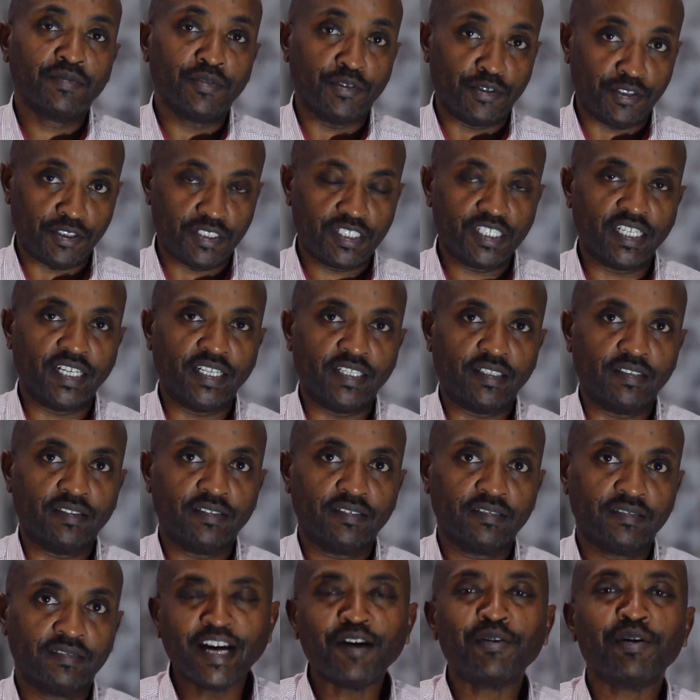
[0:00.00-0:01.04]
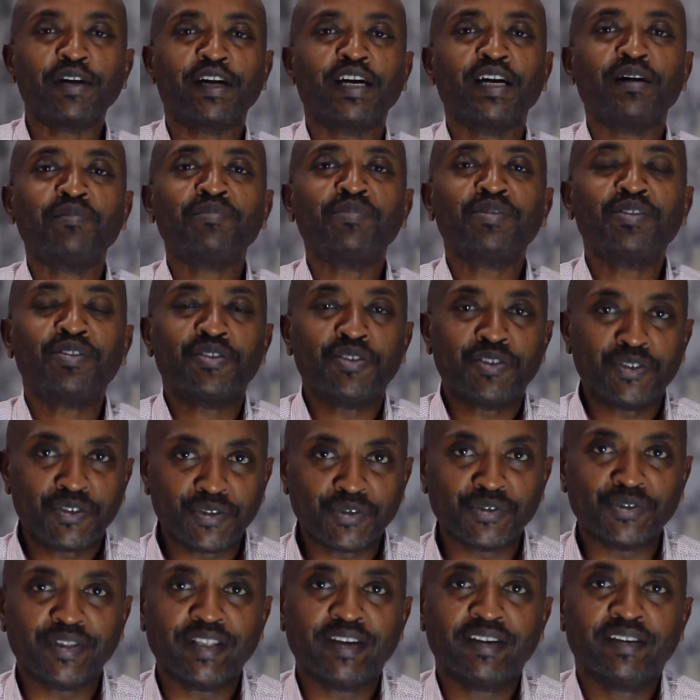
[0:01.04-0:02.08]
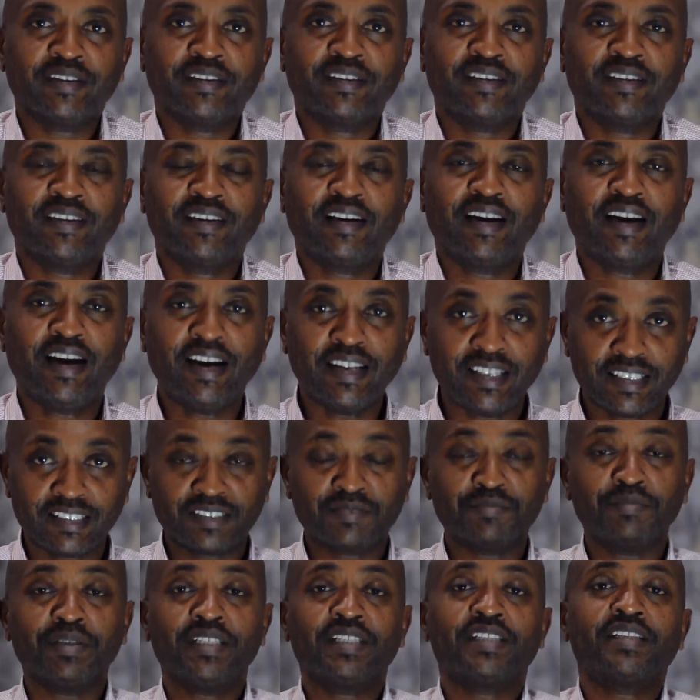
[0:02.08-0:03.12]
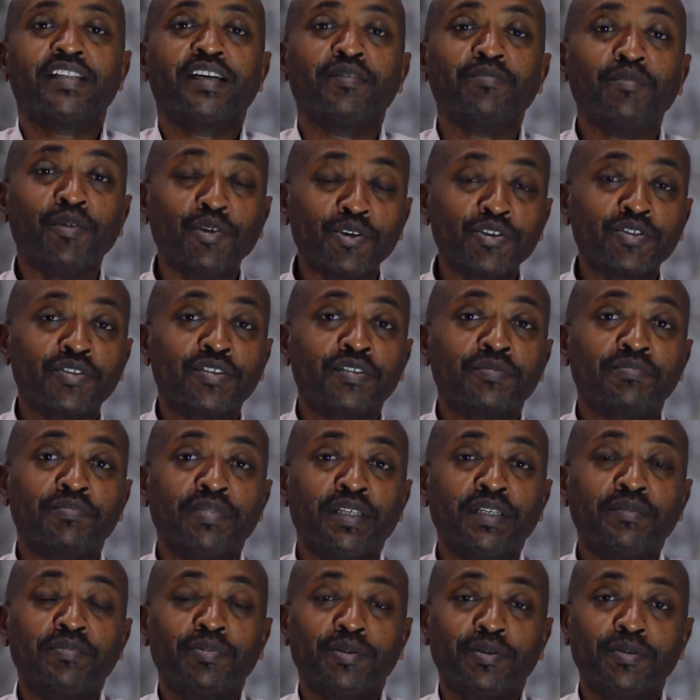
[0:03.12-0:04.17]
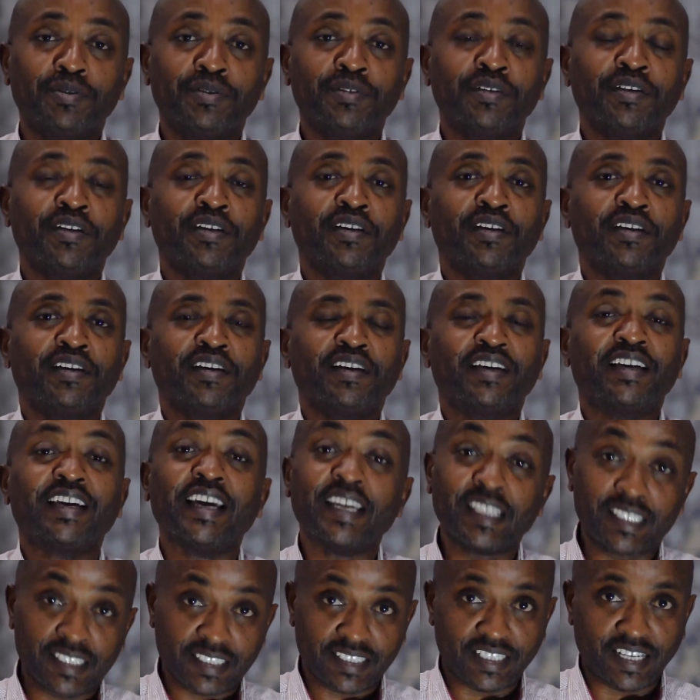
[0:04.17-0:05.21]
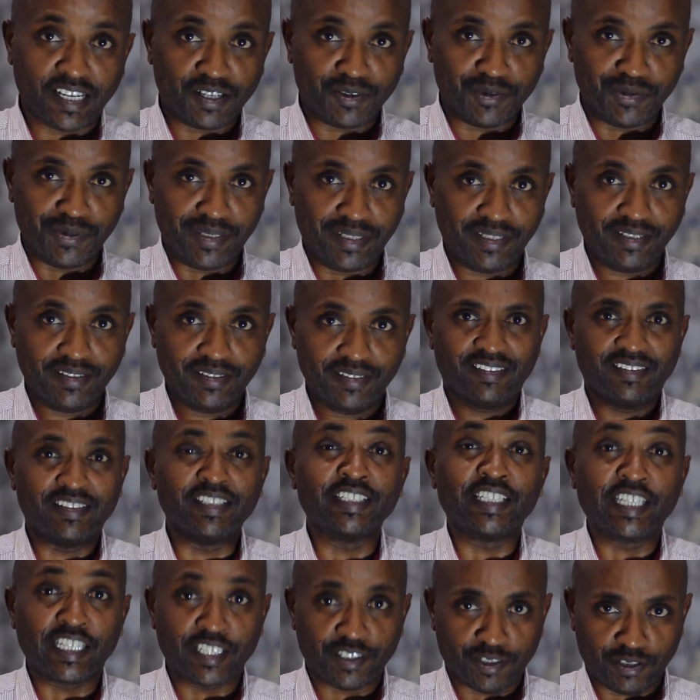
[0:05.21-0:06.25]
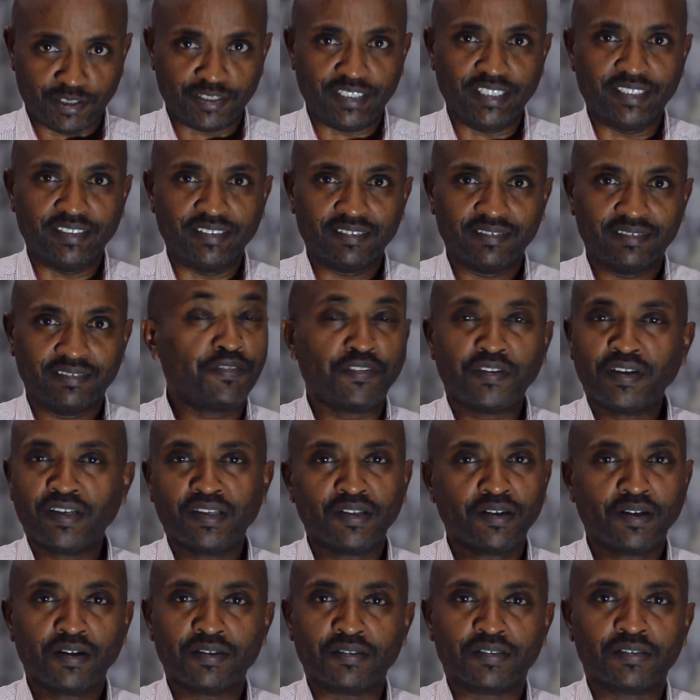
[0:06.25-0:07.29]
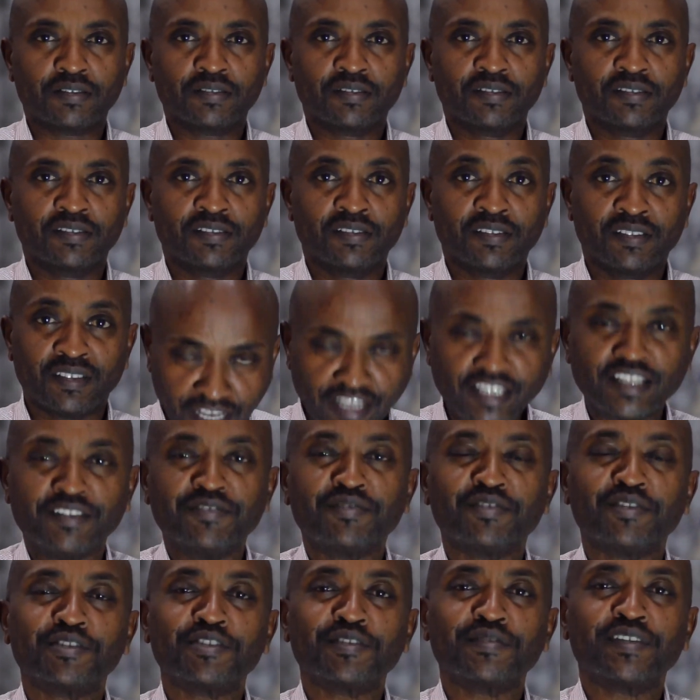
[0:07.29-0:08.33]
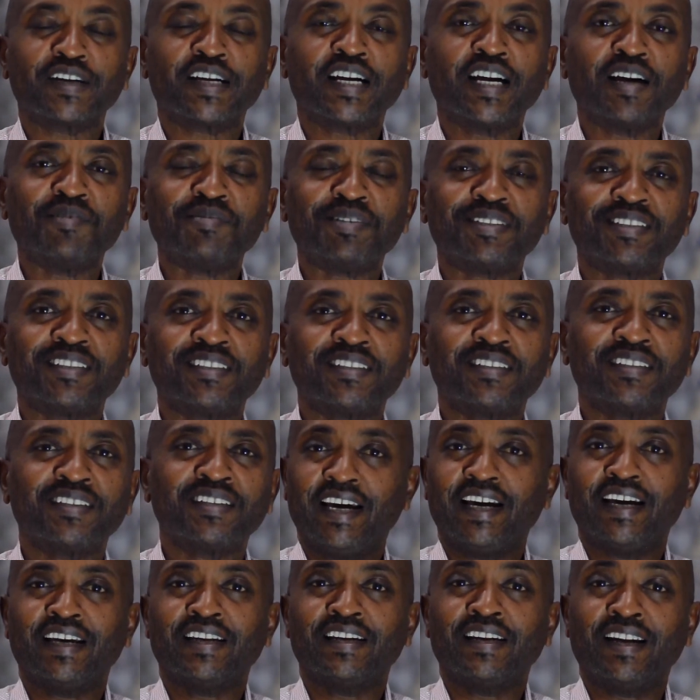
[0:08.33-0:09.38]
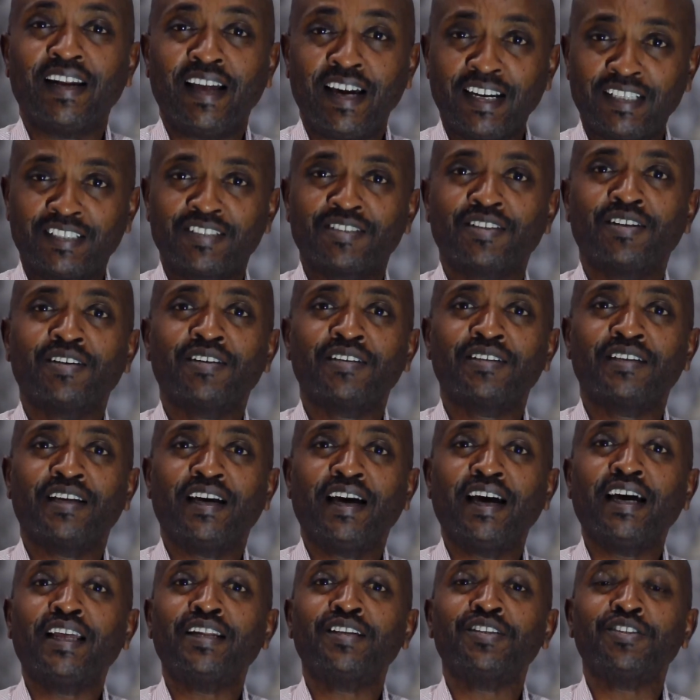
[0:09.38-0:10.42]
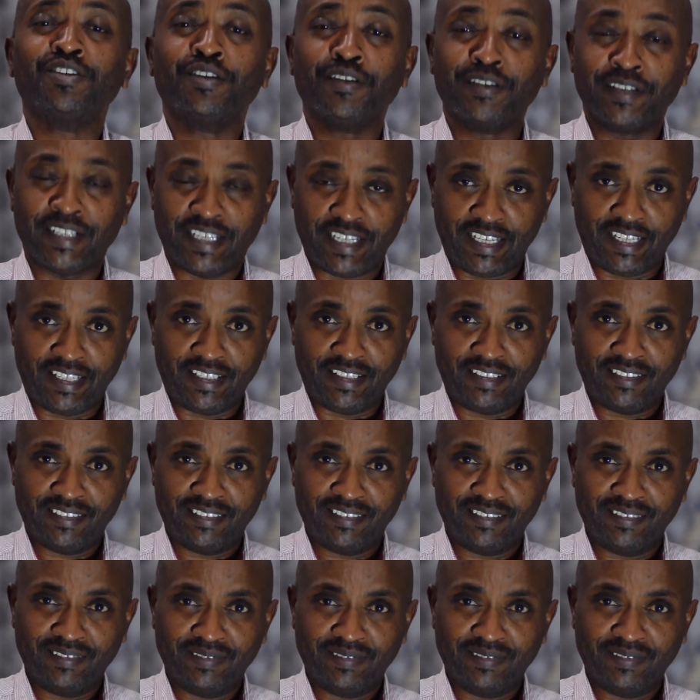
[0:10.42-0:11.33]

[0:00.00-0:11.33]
for your channel. And now we come to the hardest bit that most people get stuck with, the recording. Fear not. Stand in front of a camera and lights on and you're on air.